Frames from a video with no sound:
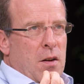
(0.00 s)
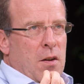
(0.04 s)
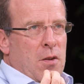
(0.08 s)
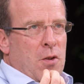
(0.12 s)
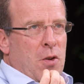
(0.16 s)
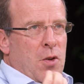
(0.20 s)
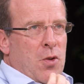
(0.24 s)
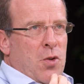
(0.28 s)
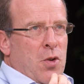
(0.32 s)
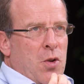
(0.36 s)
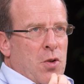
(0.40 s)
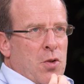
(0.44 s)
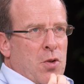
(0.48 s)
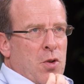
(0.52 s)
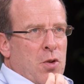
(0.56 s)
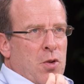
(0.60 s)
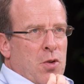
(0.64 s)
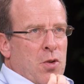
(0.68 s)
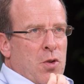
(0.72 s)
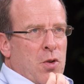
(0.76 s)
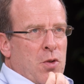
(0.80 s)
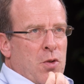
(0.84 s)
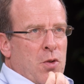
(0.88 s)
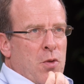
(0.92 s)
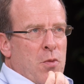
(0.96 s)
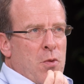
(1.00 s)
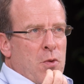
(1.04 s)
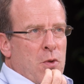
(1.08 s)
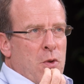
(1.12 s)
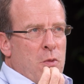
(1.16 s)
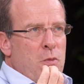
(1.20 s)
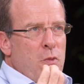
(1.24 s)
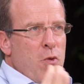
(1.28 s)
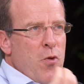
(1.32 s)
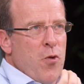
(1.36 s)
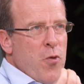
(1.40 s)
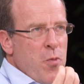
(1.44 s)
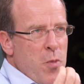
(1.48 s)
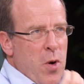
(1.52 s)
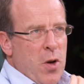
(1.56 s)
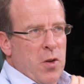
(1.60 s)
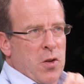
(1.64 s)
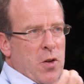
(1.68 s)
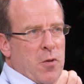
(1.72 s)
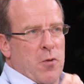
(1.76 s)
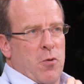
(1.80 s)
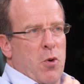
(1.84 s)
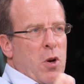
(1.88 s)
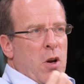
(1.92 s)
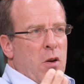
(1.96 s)
the
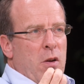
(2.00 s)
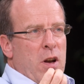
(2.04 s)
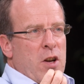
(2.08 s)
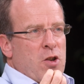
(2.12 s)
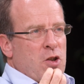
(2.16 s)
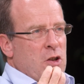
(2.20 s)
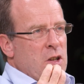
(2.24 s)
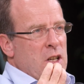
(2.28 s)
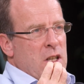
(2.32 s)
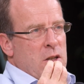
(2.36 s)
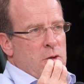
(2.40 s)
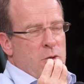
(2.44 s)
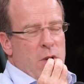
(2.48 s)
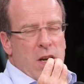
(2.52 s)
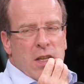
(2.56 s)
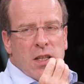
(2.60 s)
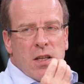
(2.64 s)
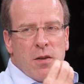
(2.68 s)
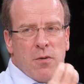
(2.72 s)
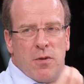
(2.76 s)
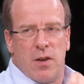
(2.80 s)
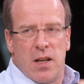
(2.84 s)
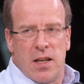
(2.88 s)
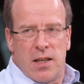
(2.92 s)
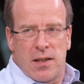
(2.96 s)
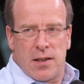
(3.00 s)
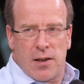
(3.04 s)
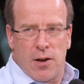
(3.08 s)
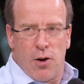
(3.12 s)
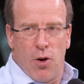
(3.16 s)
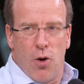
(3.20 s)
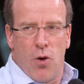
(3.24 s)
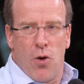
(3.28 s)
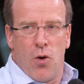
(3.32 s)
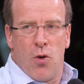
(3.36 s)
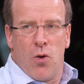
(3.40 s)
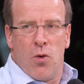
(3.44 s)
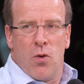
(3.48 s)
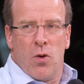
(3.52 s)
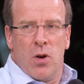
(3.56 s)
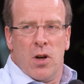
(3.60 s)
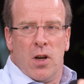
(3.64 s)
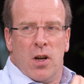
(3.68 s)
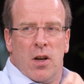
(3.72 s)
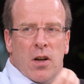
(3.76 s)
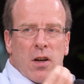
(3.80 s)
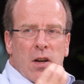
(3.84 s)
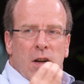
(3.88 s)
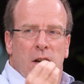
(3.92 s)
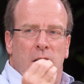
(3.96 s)
movement of regulation is relatively slow,
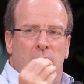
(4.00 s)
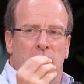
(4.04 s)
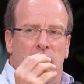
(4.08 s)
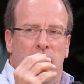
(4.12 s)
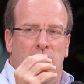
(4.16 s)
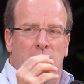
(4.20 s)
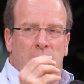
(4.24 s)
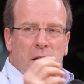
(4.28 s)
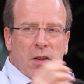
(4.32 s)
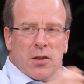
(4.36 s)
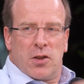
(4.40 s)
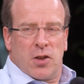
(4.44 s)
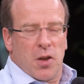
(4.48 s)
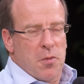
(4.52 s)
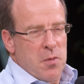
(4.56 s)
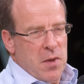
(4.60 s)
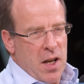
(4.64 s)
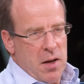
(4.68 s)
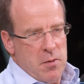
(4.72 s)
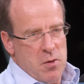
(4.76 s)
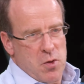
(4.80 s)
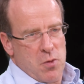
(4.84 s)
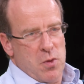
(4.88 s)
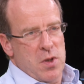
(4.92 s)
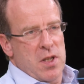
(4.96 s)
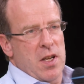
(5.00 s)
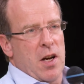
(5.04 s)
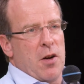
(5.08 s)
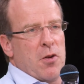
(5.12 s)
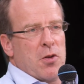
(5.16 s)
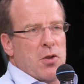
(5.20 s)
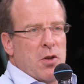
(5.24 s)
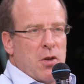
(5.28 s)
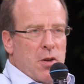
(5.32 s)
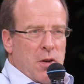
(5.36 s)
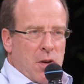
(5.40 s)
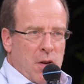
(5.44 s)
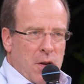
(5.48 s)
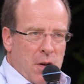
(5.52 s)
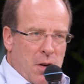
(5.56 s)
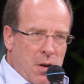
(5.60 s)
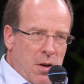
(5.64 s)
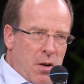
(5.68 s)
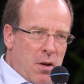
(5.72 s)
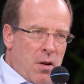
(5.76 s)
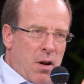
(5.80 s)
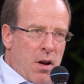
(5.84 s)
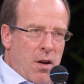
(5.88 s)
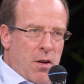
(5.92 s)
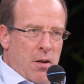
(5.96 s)
sometimes without
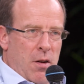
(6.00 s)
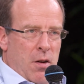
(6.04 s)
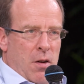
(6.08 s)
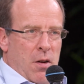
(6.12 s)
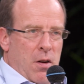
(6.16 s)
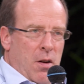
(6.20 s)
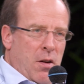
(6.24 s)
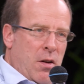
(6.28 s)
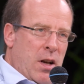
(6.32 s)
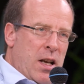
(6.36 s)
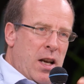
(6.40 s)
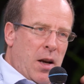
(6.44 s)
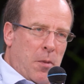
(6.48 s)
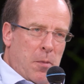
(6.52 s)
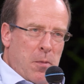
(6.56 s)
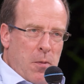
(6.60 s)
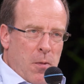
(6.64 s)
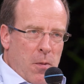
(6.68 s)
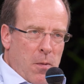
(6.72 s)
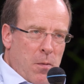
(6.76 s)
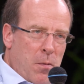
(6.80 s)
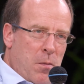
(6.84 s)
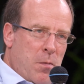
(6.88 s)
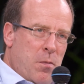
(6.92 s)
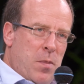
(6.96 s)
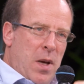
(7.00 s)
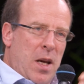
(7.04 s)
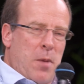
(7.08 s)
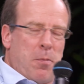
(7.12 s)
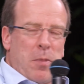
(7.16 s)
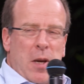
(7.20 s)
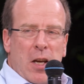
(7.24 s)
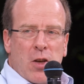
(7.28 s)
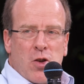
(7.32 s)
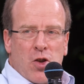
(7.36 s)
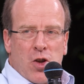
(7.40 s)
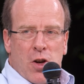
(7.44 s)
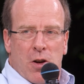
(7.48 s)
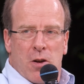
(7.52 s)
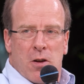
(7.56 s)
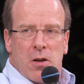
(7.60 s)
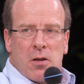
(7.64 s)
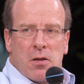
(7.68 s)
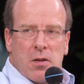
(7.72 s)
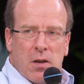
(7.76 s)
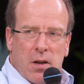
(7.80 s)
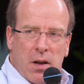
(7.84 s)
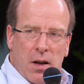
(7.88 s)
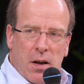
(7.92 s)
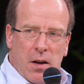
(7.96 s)
a clear big picture,
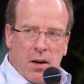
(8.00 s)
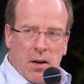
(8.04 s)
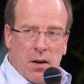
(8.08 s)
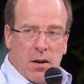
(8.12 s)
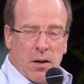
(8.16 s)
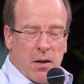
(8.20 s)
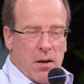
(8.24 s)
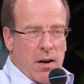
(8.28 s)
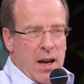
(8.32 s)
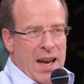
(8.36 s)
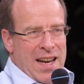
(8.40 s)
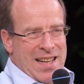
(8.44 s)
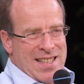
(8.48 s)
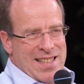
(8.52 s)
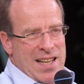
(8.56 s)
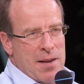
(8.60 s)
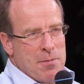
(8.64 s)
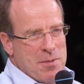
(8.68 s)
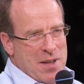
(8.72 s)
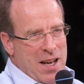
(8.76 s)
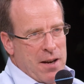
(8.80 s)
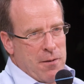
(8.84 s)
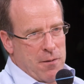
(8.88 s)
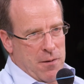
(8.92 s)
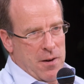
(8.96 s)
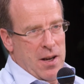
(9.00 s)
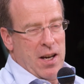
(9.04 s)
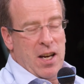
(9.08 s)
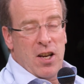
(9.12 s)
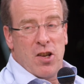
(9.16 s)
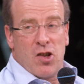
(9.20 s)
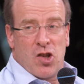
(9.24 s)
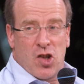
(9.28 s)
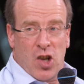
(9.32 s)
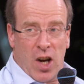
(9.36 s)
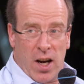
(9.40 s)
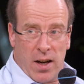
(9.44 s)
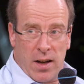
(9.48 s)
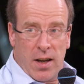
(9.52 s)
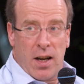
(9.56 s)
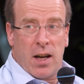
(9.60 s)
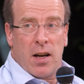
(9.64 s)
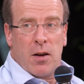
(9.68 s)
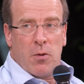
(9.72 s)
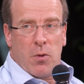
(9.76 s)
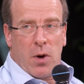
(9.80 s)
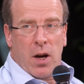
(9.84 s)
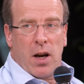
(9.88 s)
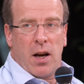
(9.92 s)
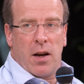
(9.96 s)
except I think in
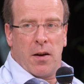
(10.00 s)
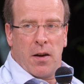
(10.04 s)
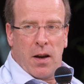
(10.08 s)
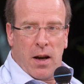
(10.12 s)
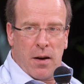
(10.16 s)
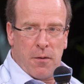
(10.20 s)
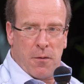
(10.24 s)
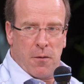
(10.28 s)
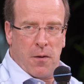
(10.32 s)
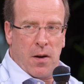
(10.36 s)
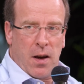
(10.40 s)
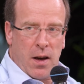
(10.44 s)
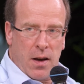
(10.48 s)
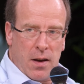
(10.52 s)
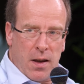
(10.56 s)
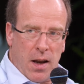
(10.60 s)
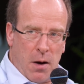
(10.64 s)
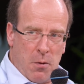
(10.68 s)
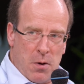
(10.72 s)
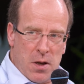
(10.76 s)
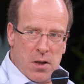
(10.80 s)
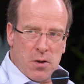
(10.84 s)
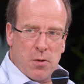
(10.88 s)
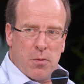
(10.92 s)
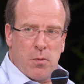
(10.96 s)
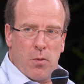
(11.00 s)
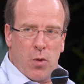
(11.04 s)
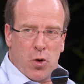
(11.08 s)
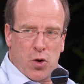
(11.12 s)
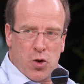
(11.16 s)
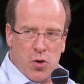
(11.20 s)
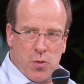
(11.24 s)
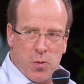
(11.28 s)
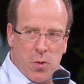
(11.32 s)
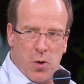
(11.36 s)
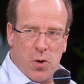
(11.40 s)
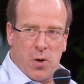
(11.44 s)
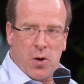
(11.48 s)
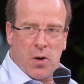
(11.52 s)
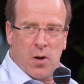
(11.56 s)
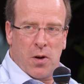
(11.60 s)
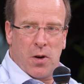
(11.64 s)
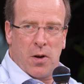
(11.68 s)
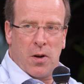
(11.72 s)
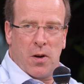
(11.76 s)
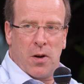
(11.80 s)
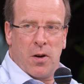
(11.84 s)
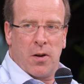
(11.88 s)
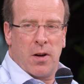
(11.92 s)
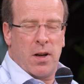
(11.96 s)
China, where I think there is a much
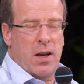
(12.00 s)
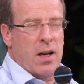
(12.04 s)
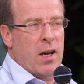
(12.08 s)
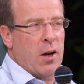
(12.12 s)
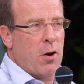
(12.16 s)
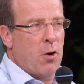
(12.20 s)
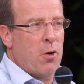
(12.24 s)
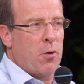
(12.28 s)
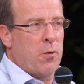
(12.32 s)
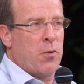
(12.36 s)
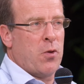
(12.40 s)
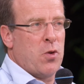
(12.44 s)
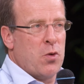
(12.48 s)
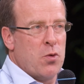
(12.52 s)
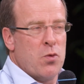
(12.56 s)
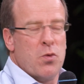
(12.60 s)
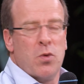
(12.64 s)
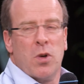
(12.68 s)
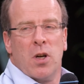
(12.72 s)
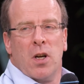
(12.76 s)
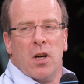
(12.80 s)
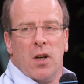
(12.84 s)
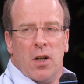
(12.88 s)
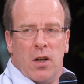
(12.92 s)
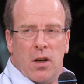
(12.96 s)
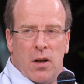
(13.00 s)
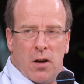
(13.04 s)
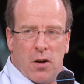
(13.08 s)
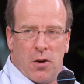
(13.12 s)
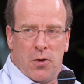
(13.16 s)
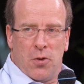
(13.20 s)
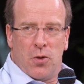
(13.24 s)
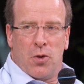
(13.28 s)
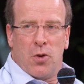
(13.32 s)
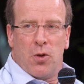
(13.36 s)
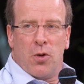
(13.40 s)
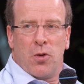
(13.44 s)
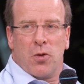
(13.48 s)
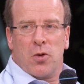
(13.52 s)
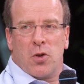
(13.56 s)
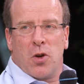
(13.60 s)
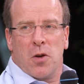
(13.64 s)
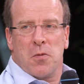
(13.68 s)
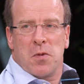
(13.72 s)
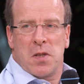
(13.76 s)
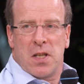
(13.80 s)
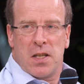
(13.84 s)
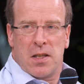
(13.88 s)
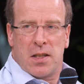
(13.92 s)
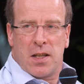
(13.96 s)
more clearer view on the
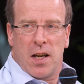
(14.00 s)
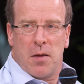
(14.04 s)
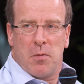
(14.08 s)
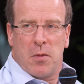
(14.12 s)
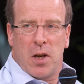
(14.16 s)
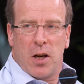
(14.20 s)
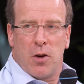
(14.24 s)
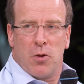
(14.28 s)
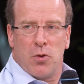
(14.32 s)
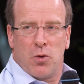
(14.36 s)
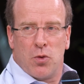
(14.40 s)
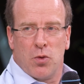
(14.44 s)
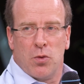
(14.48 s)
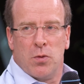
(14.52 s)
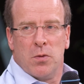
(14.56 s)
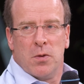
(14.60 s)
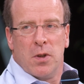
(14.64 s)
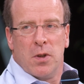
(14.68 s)
long-term system they go to.